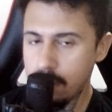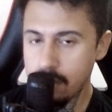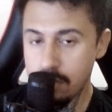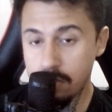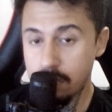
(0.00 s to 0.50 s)

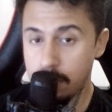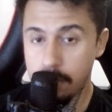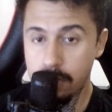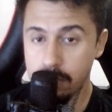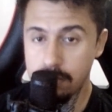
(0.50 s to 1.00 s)
Don't worry
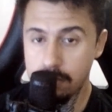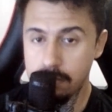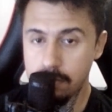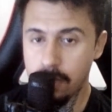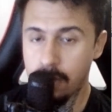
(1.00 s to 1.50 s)
about
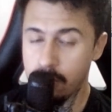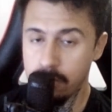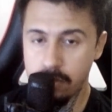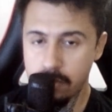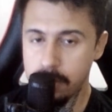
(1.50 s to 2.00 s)
auto
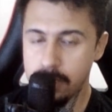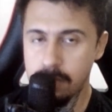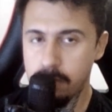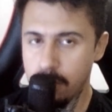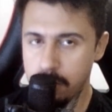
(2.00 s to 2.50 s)
increment
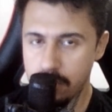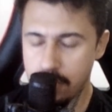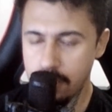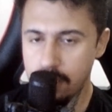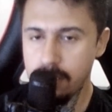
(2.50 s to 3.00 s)
and primary
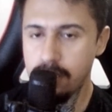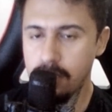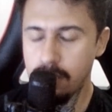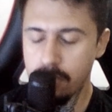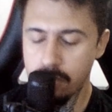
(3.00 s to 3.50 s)
key.
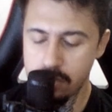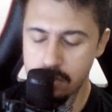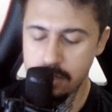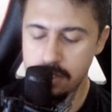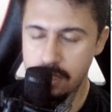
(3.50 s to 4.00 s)
You're going to
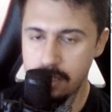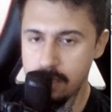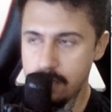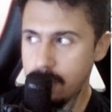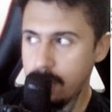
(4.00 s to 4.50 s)
understand
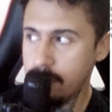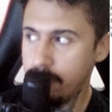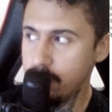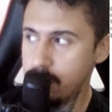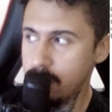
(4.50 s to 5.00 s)
it in the
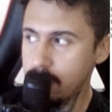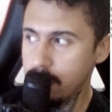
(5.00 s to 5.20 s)
future.